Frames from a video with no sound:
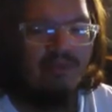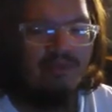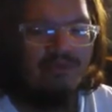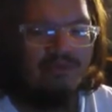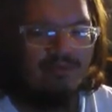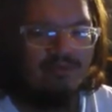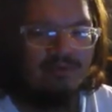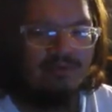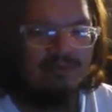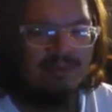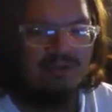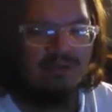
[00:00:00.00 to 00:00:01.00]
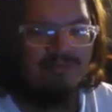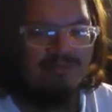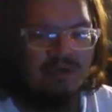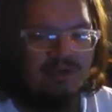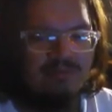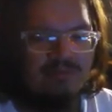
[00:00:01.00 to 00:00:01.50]
So to me, the
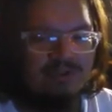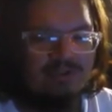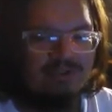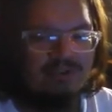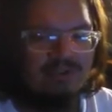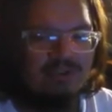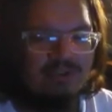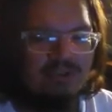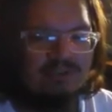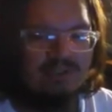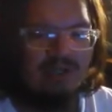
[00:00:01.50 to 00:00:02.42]
Blair Witch is a